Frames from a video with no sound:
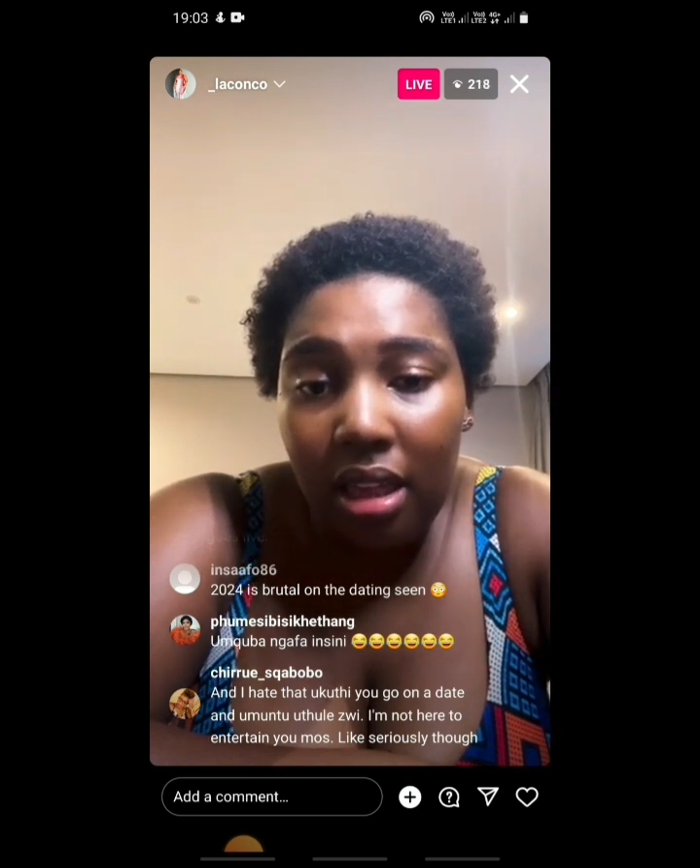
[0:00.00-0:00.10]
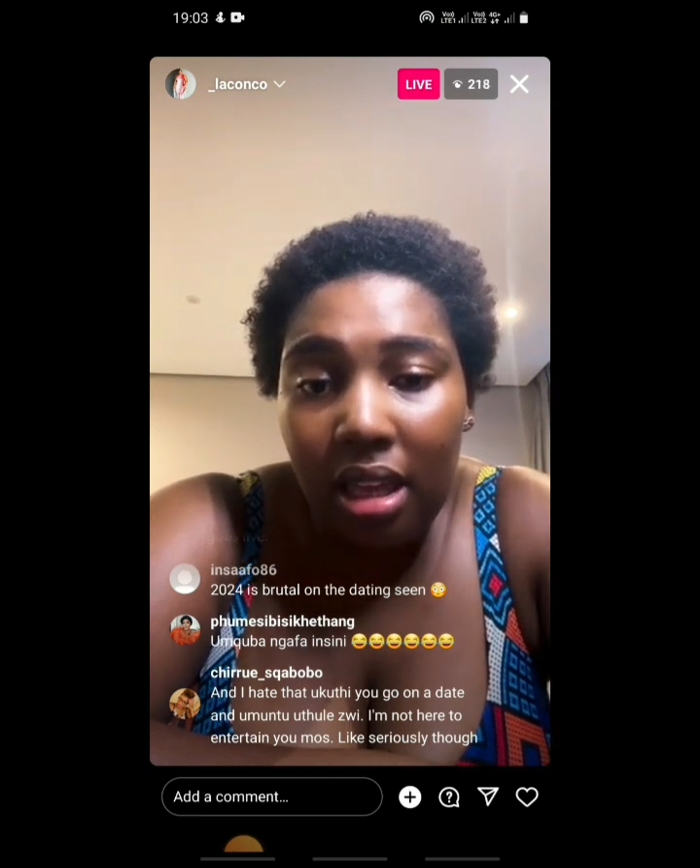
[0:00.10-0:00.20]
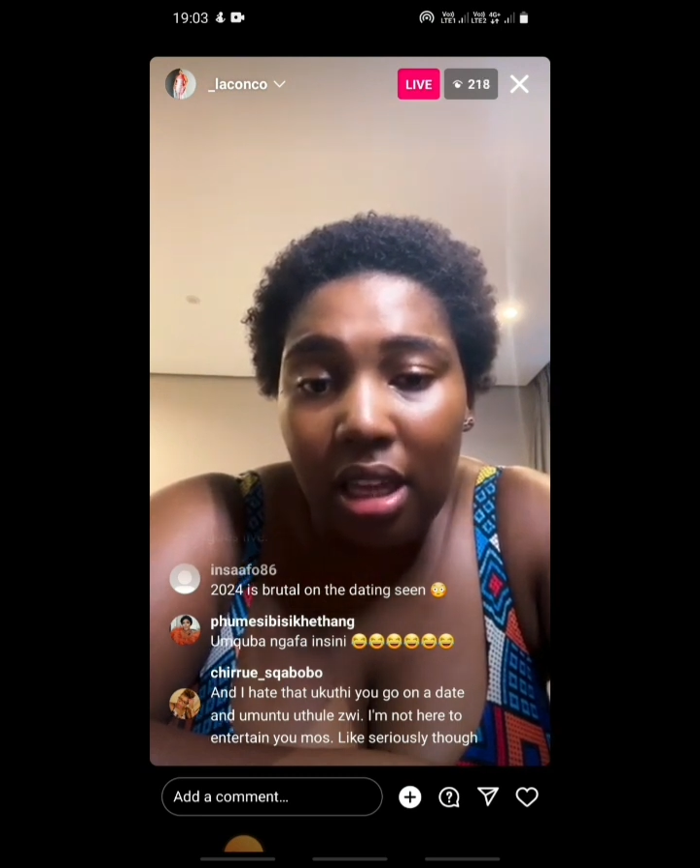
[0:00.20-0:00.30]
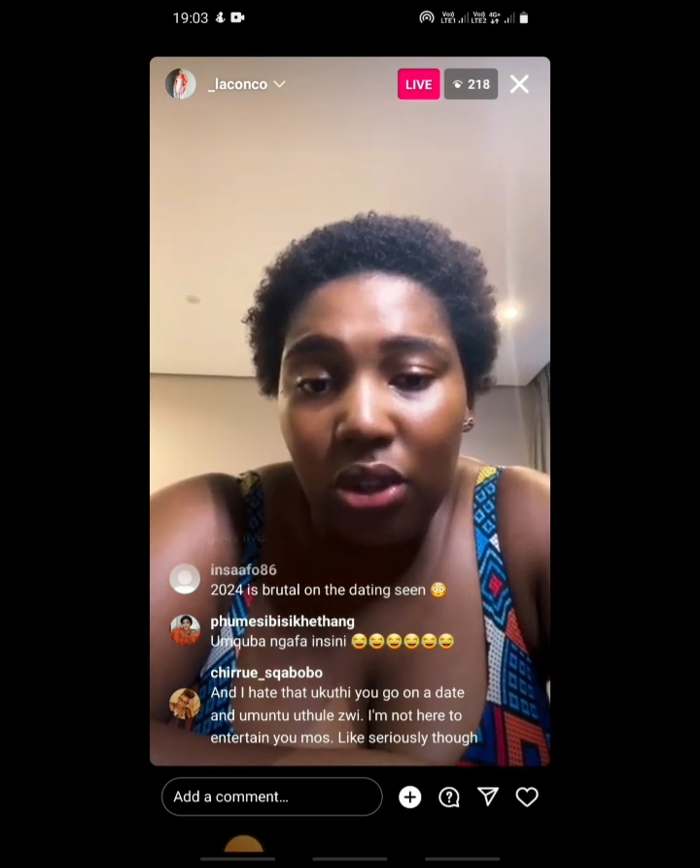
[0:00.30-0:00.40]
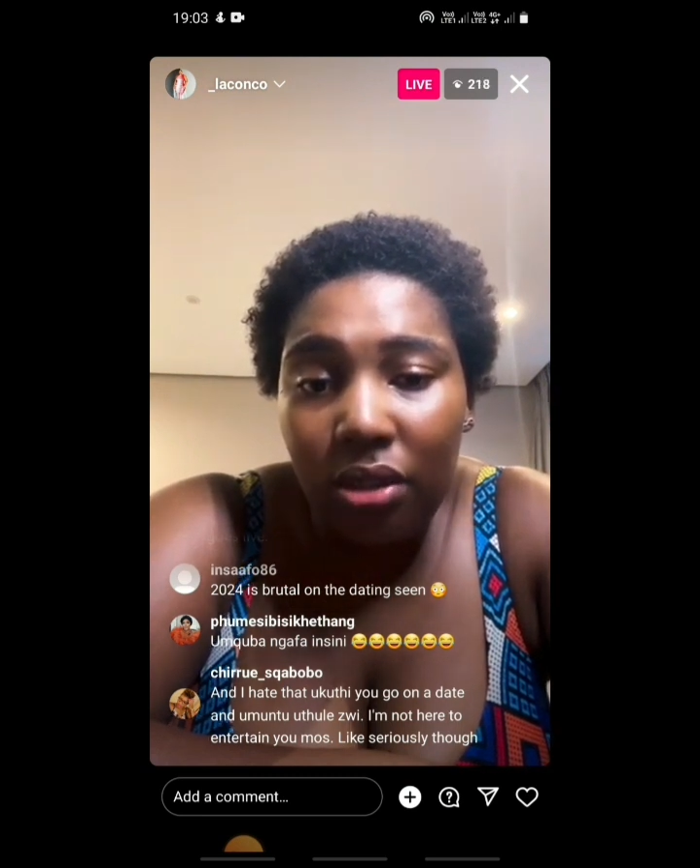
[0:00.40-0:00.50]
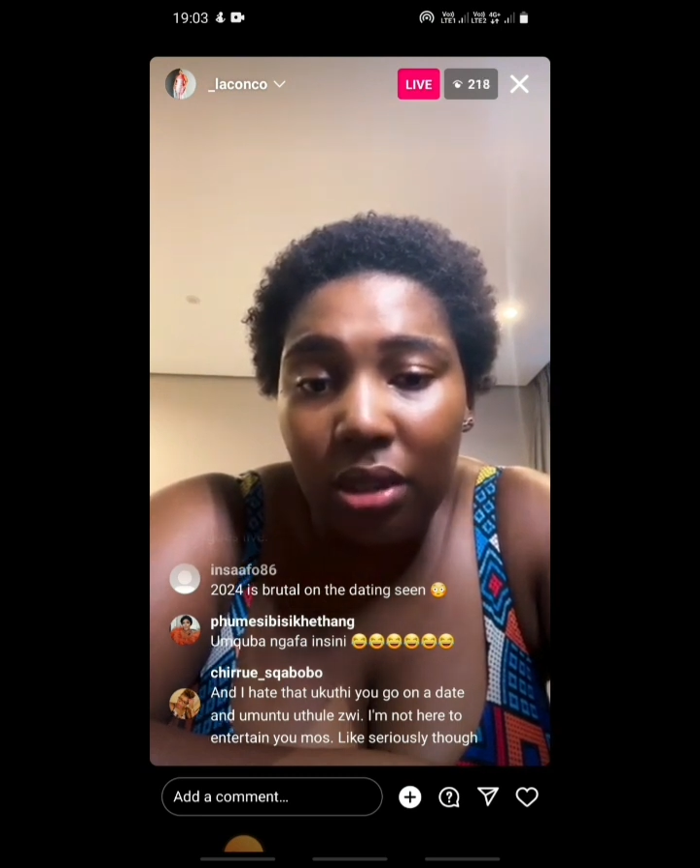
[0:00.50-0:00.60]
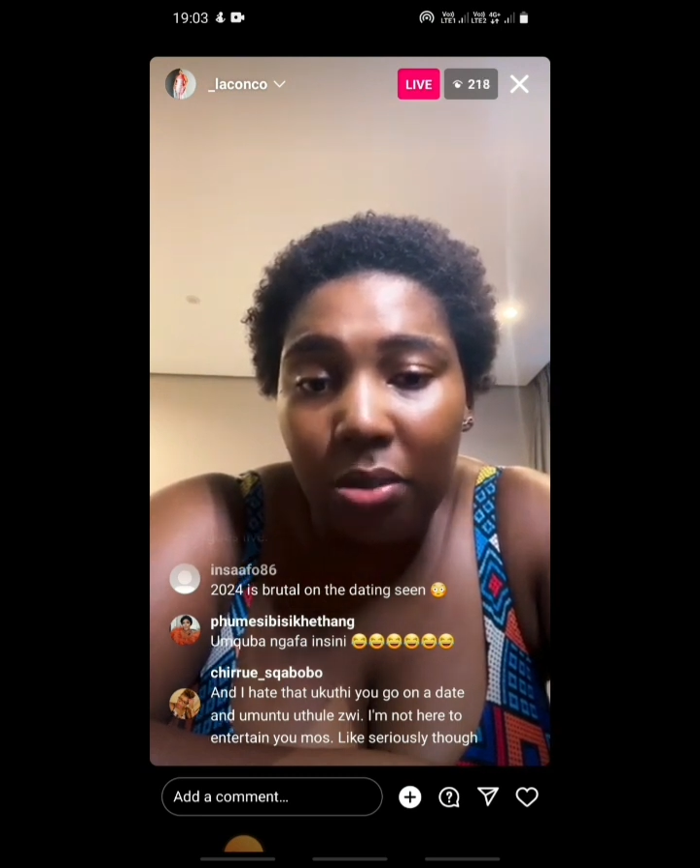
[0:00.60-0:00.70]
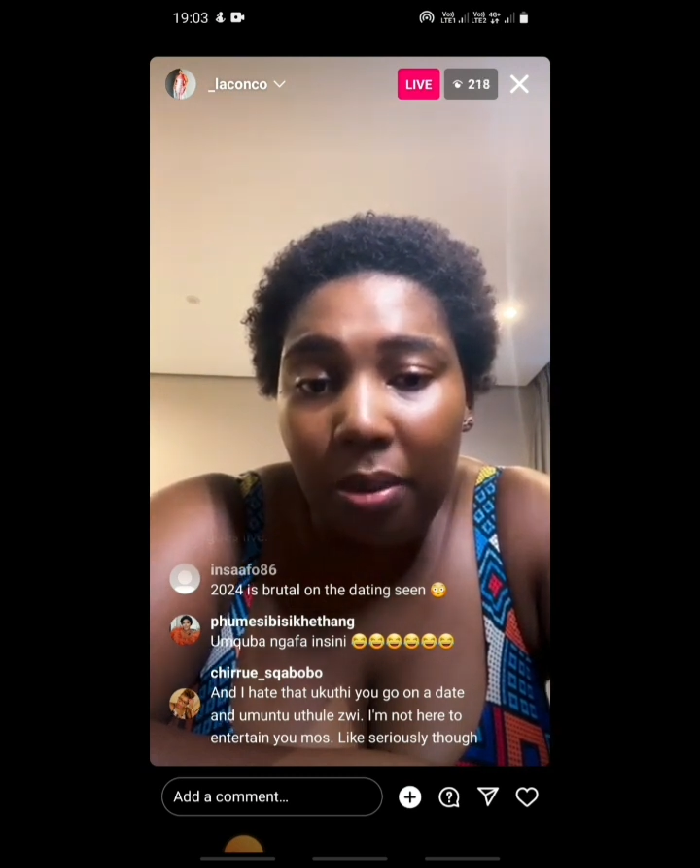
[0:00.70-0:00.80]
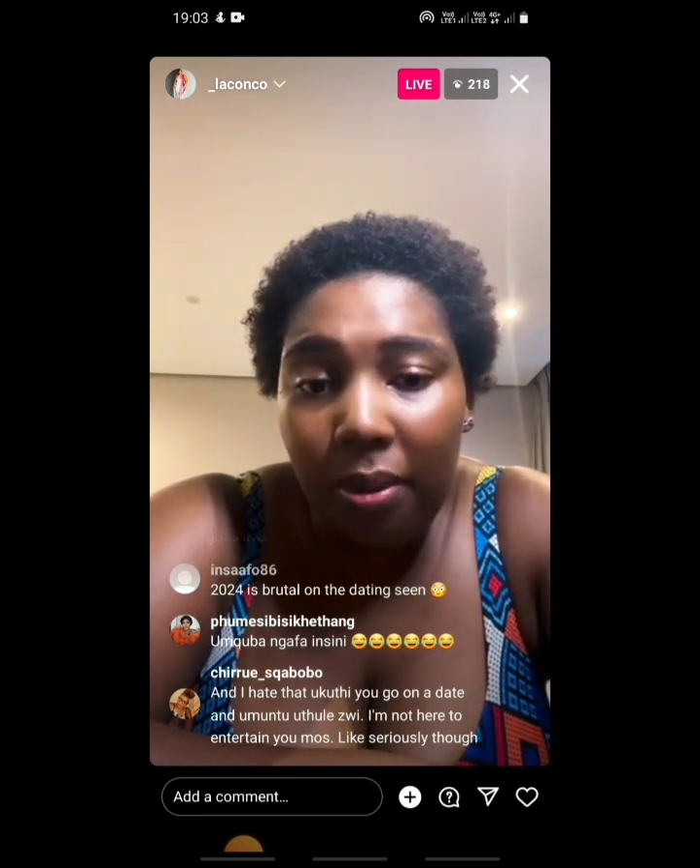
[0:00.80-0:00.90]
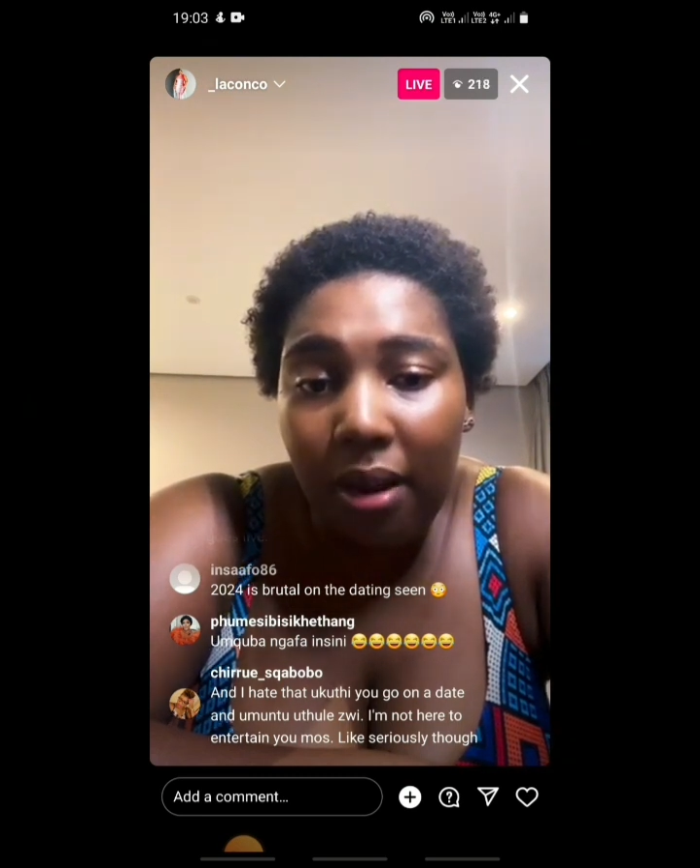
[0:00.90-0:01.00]
The issue
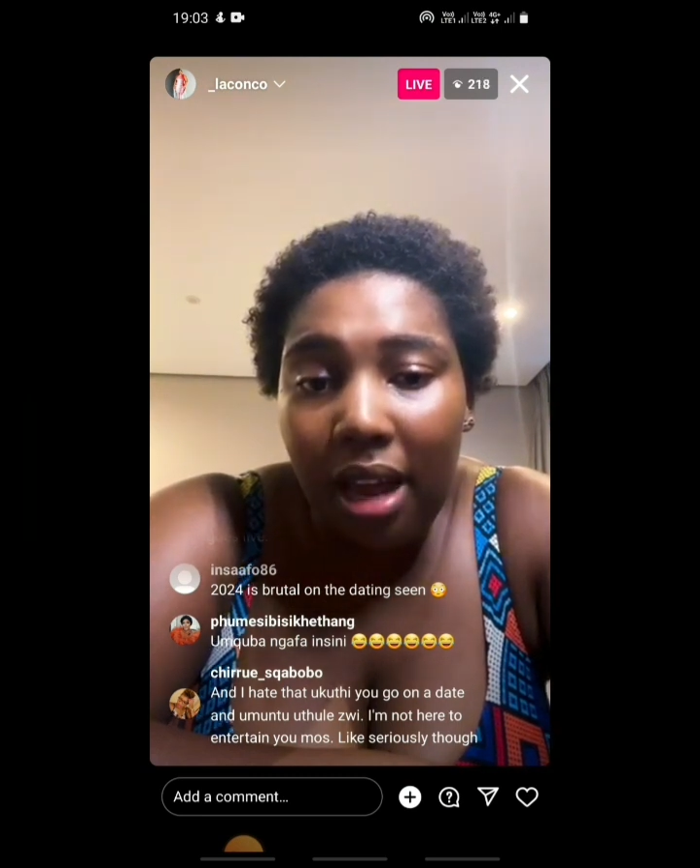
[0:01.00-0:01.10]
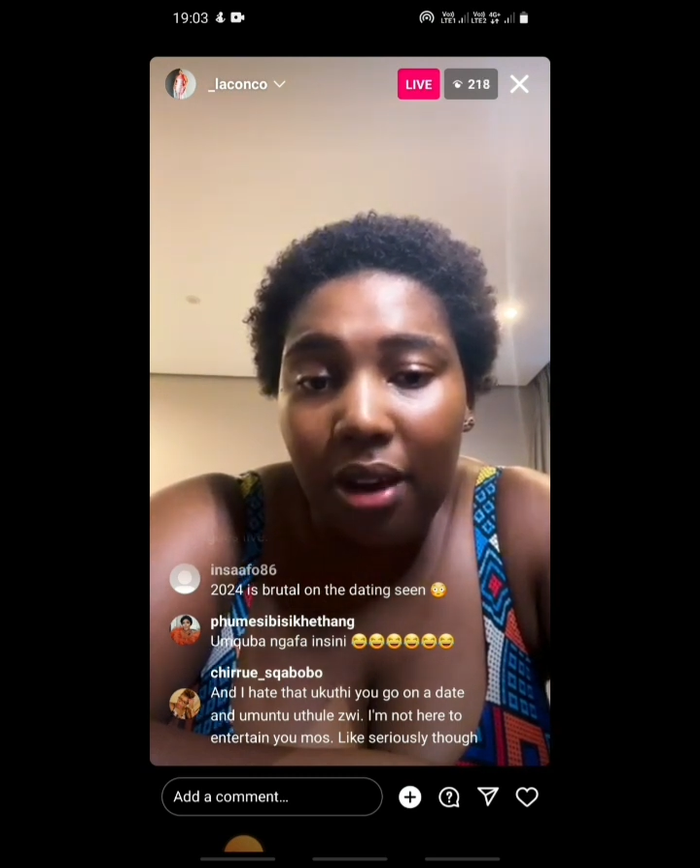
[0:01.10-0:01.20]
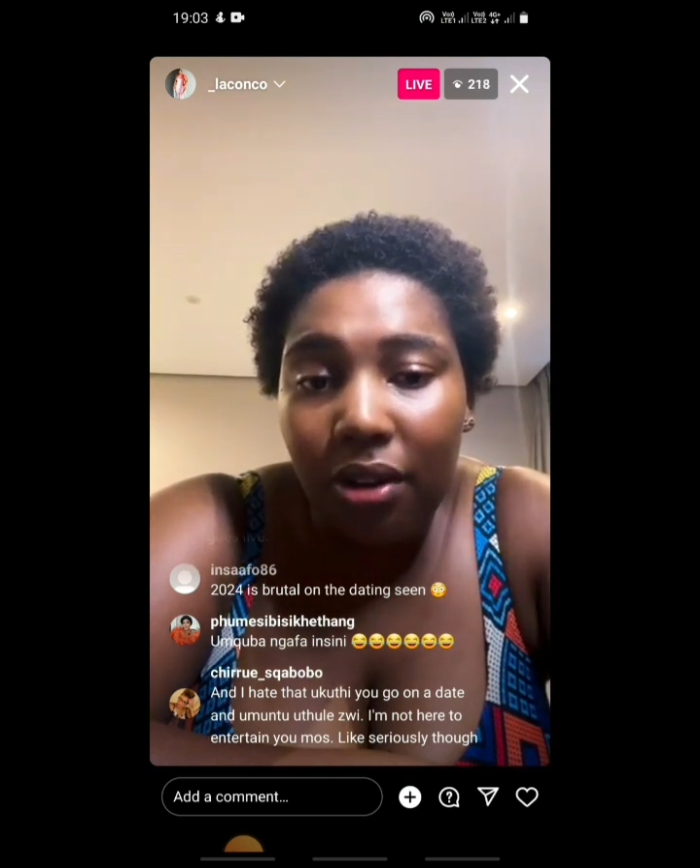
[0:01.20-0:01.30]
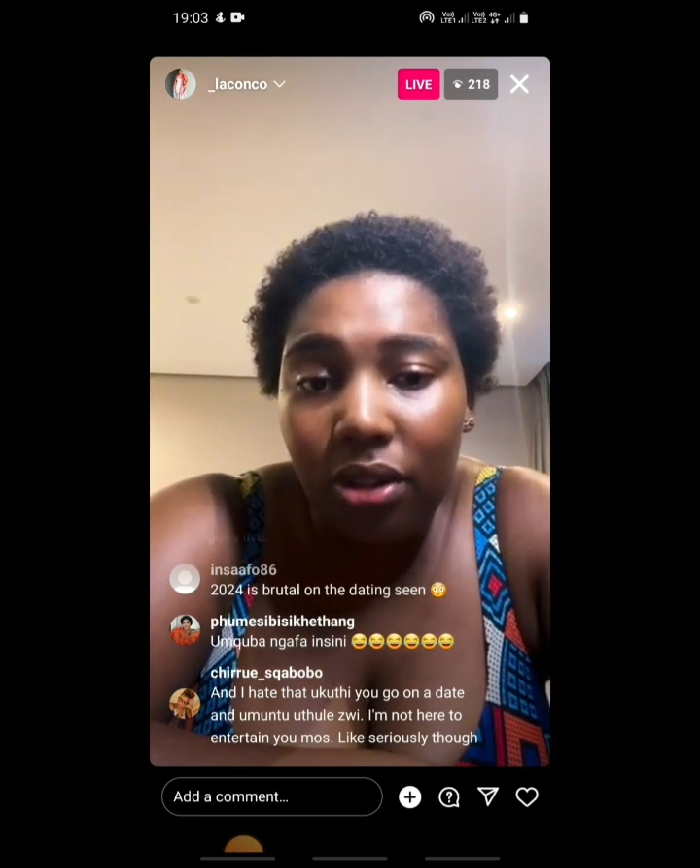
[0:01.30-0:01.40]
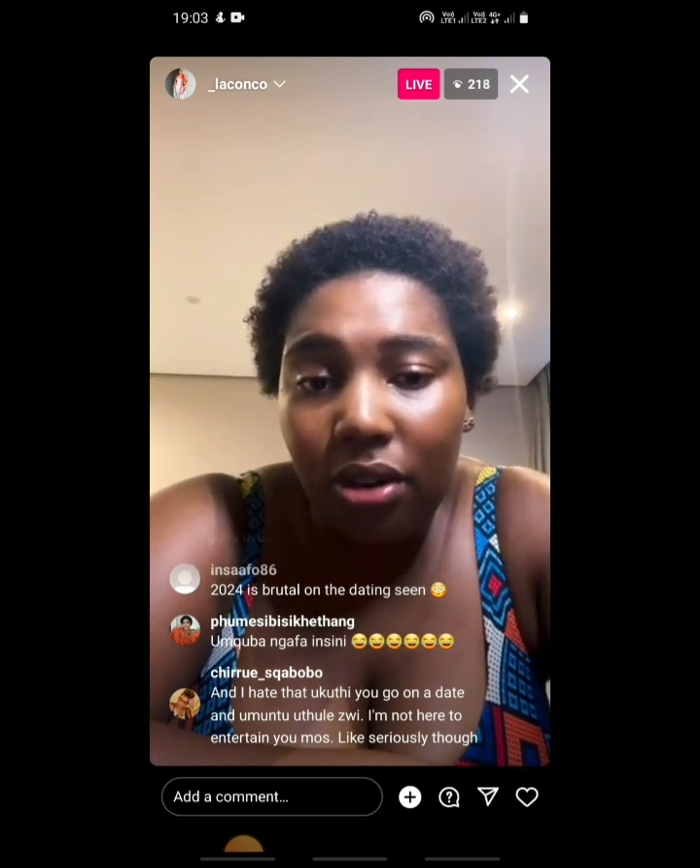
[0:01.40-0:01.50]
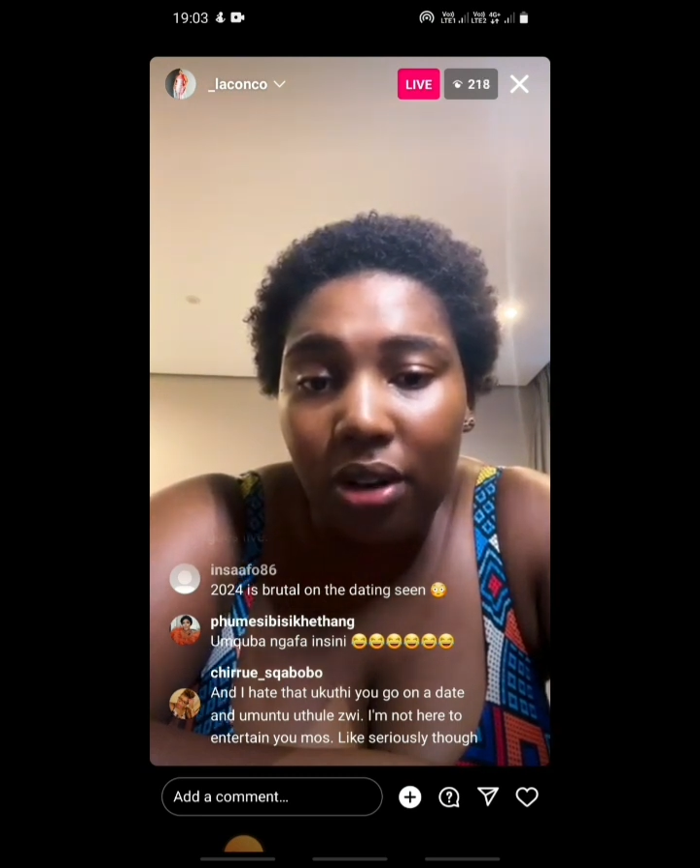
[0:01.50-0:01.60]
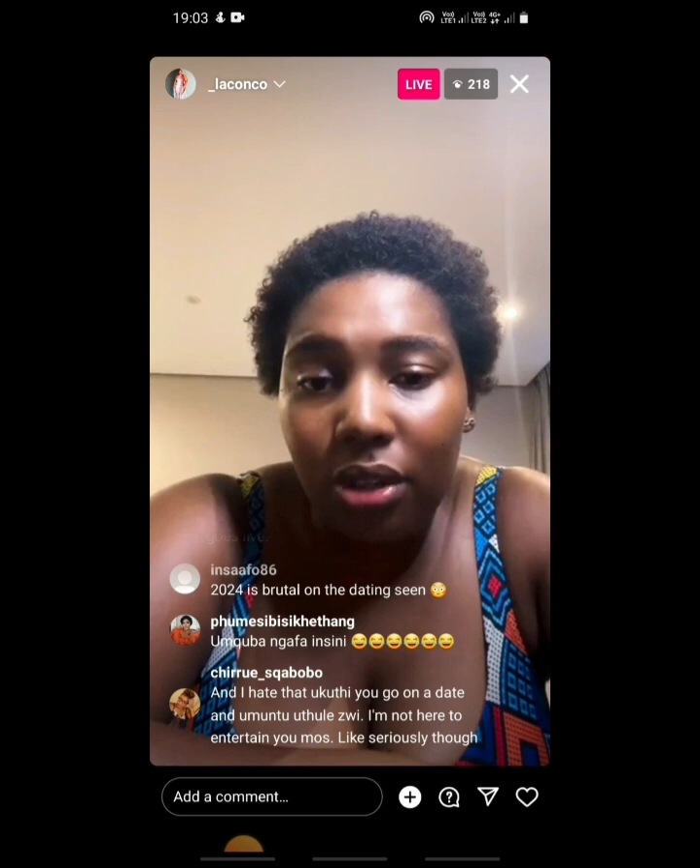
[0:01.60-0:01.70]
is people are not